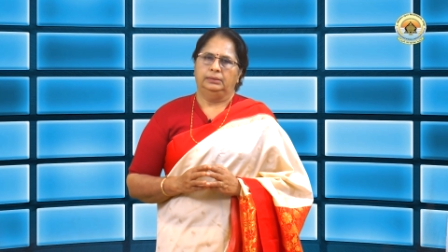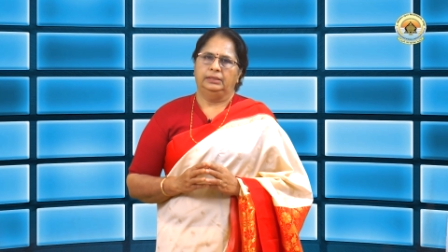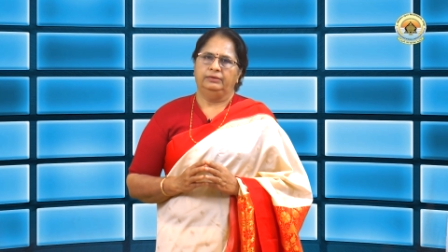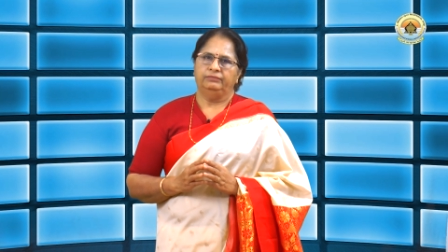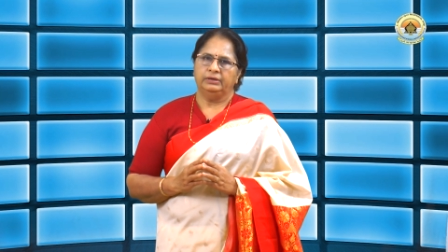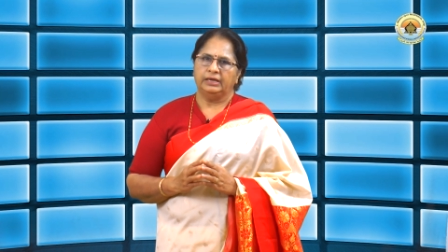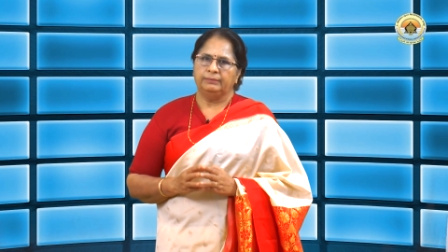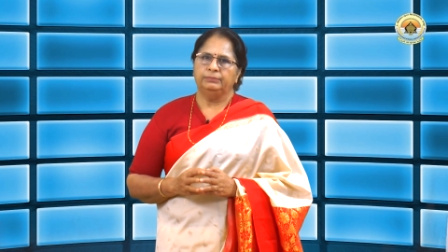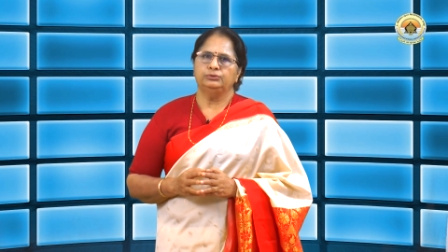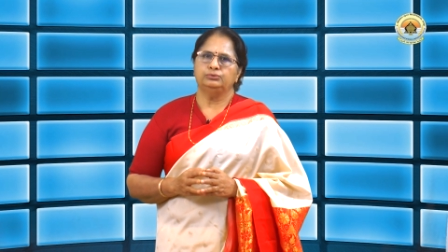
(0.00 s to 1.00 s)
they were
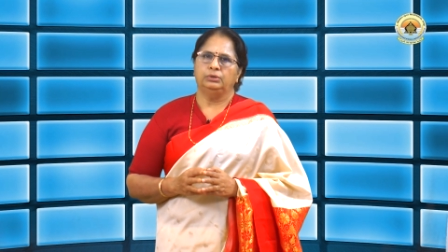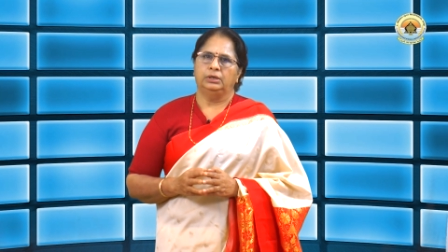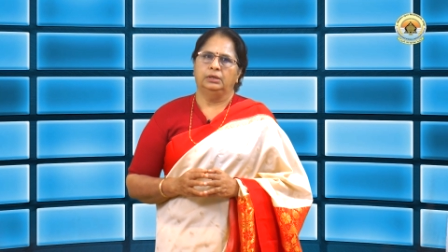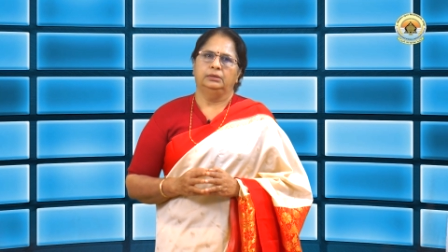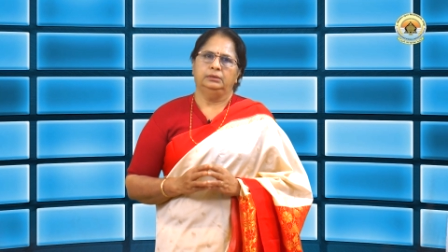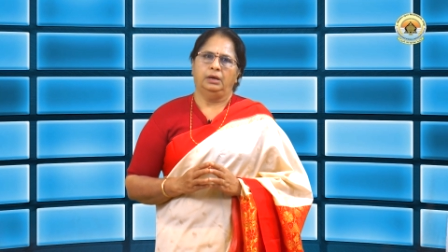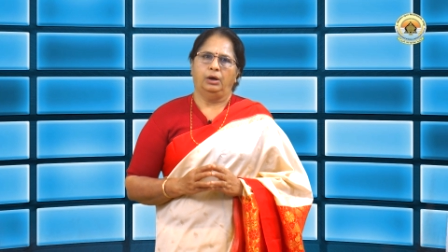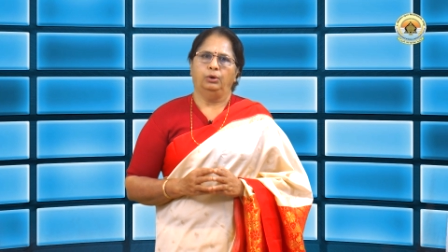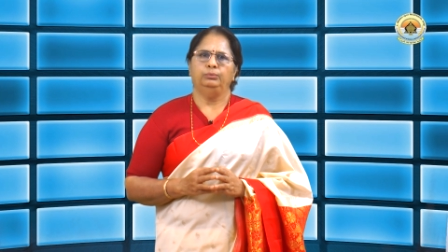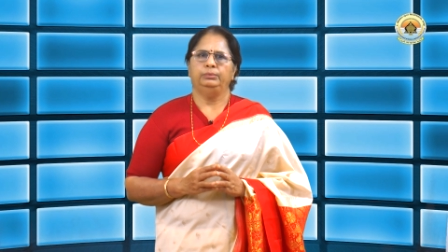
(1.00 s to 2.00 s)
able to learn
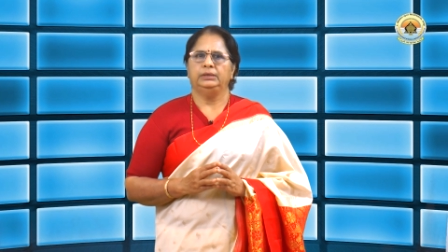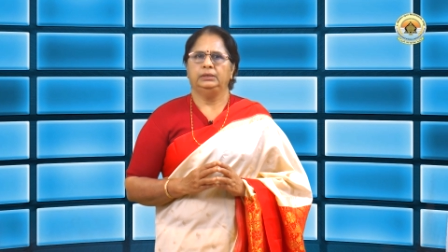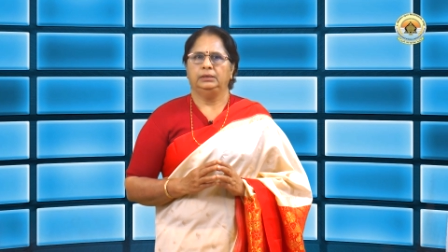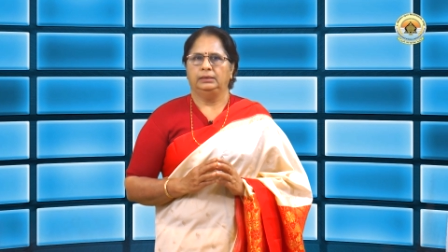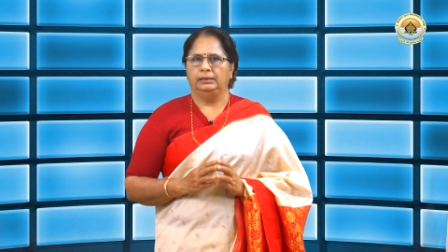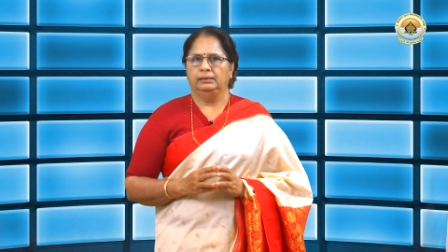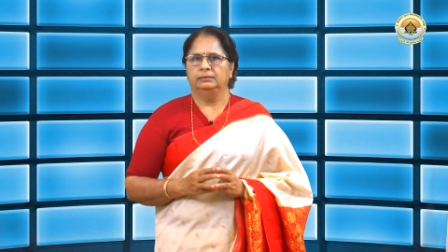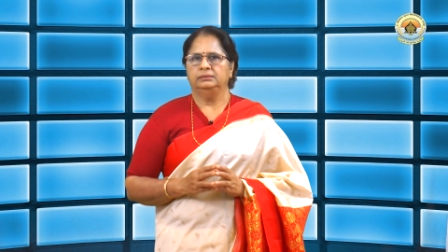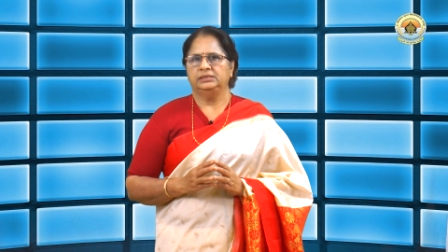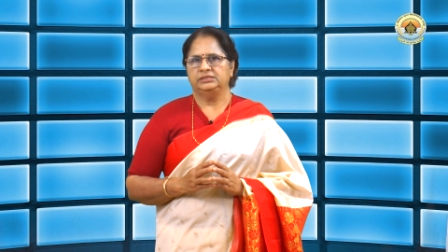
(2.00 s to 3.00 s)
how we
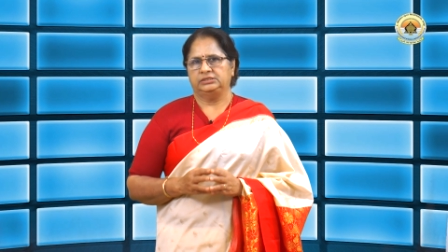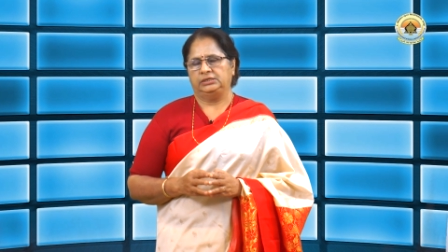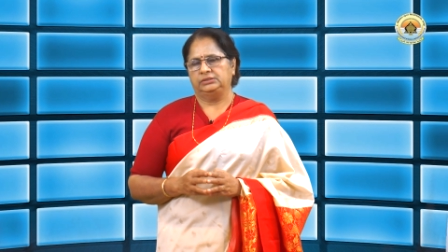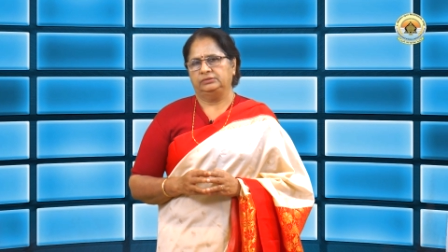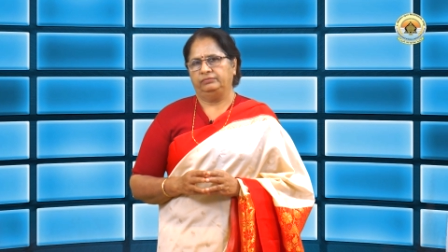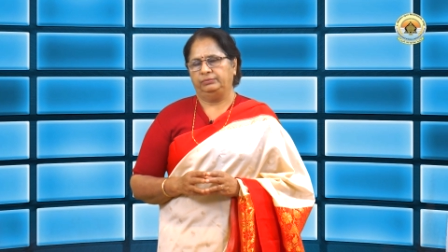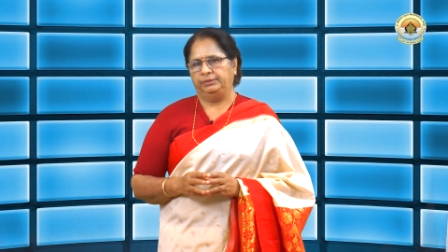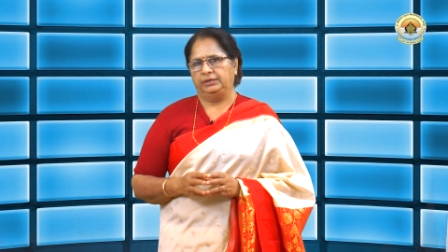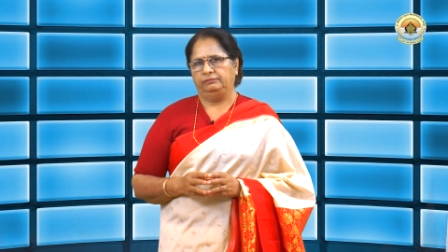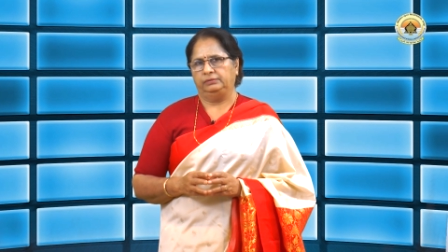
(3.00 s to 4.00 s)
learn and change our
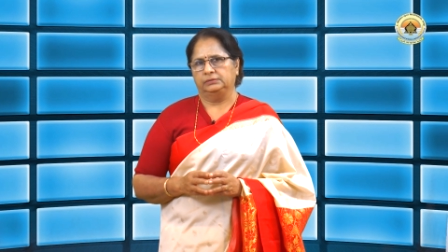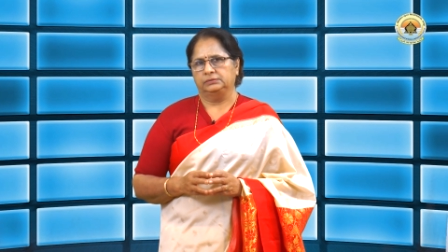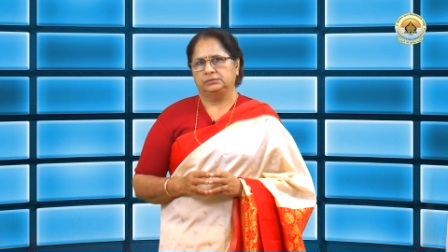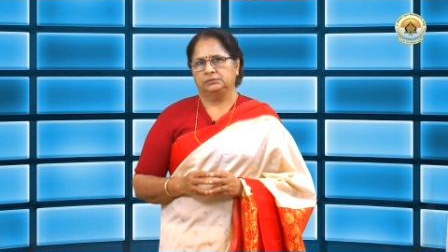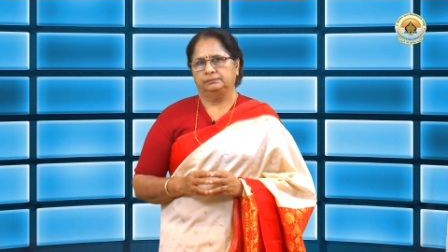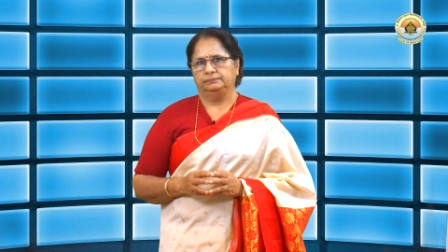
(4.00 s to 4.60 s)
behaviors.